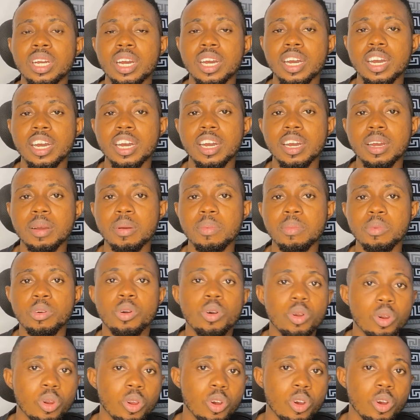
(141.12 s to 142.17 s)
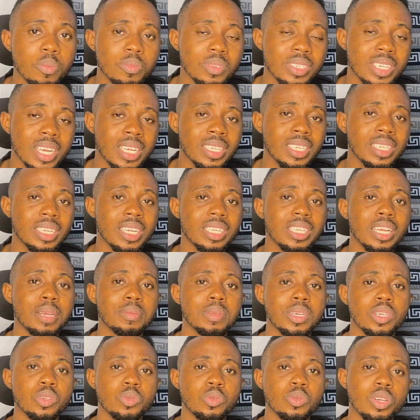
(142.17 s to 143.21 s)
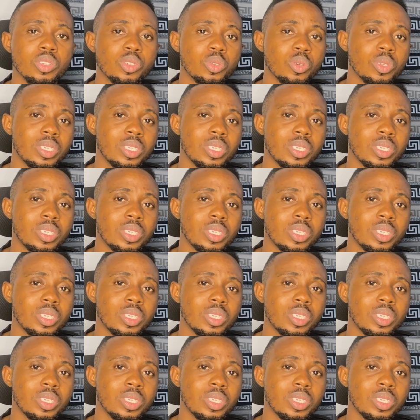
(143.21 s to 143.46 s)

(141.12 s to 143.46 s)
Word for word: um, columns and data types as well.